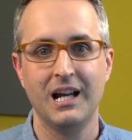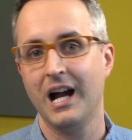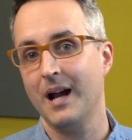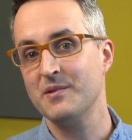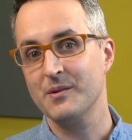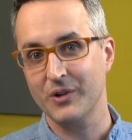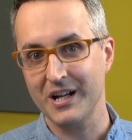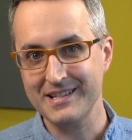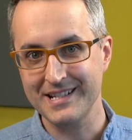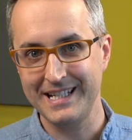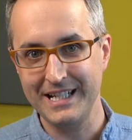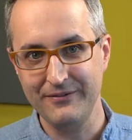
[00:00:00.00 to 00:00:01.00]
I'm surprised
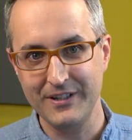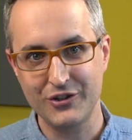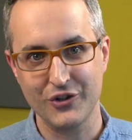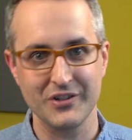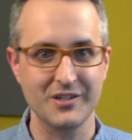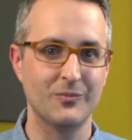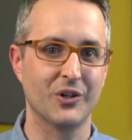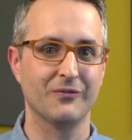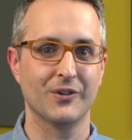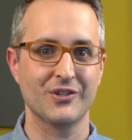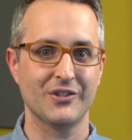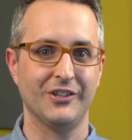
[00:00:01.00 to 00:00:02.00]
the key feature isn't more
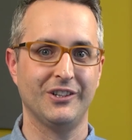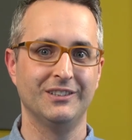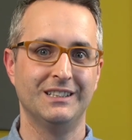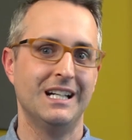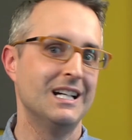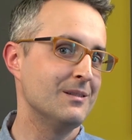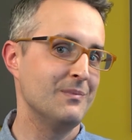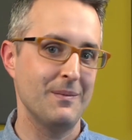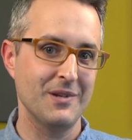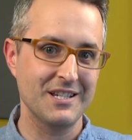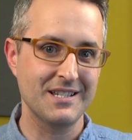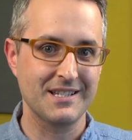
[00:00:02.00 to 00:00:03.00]
versatile.
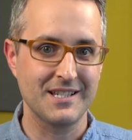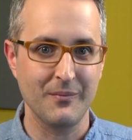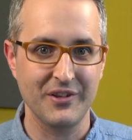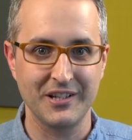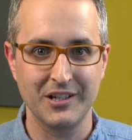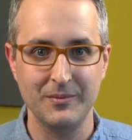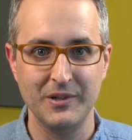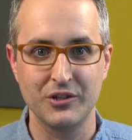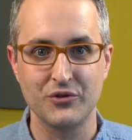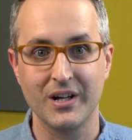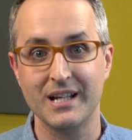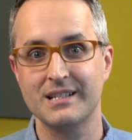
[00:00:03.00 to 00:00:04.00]
Maybe this is something that could be
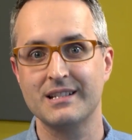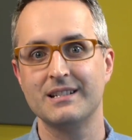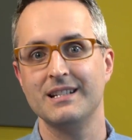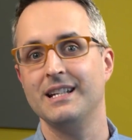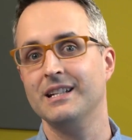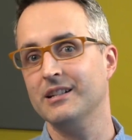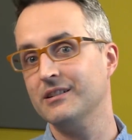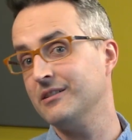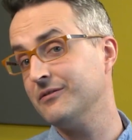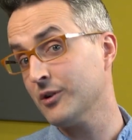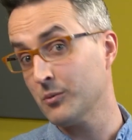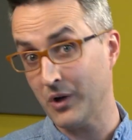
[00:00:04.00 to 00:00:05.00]
addressed in a
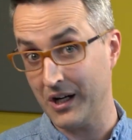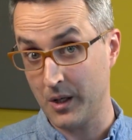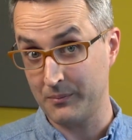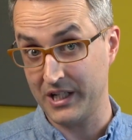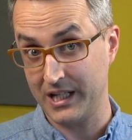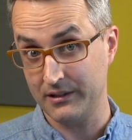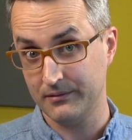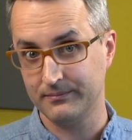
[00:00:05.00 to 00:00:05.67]
firmware update.